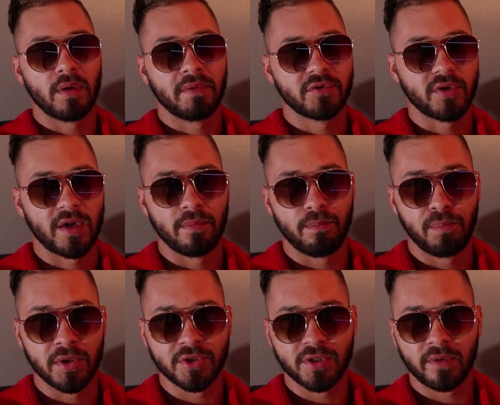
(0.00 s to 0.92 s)
I've tried a
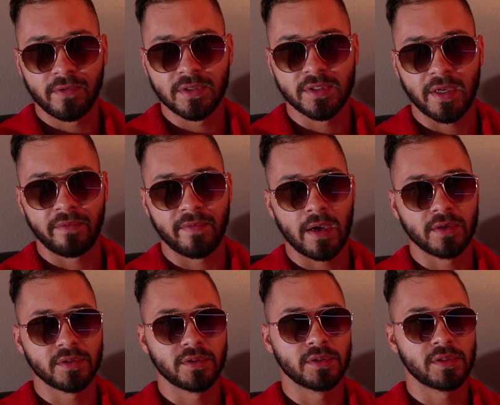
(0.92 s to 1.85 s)
bunch of different safe
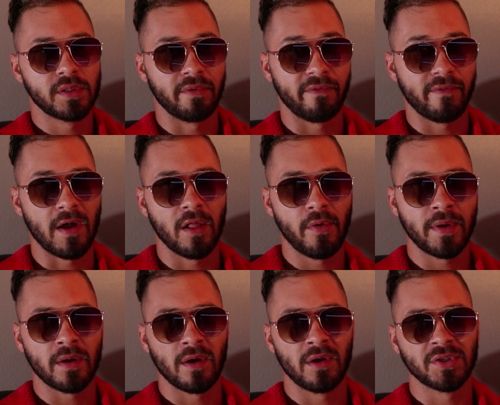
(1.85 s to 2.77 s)
houses. The
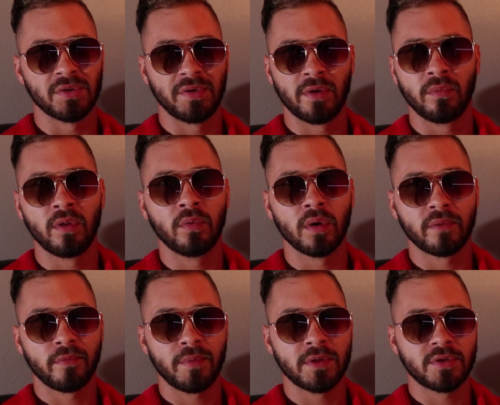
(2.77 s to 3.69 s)
following also didn't really
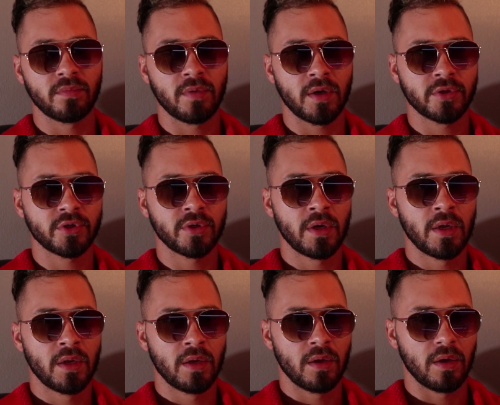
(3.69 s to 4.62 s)
work for me too much.
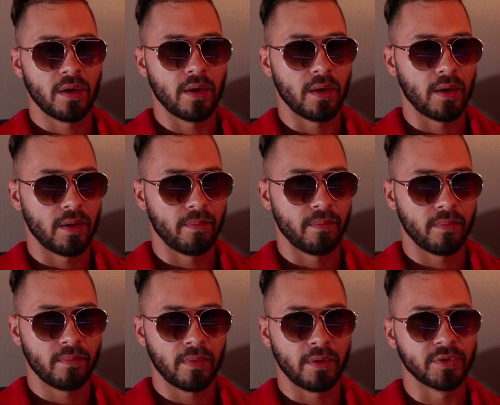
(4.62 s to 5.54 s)

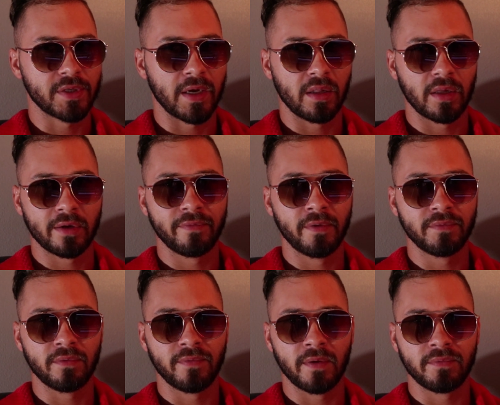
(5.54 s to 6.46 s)
It was kind of like a
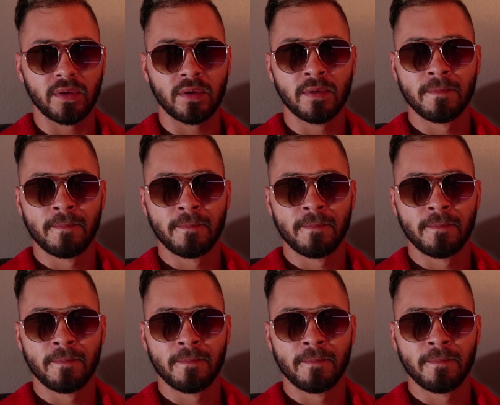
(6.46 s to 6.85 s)
50-50.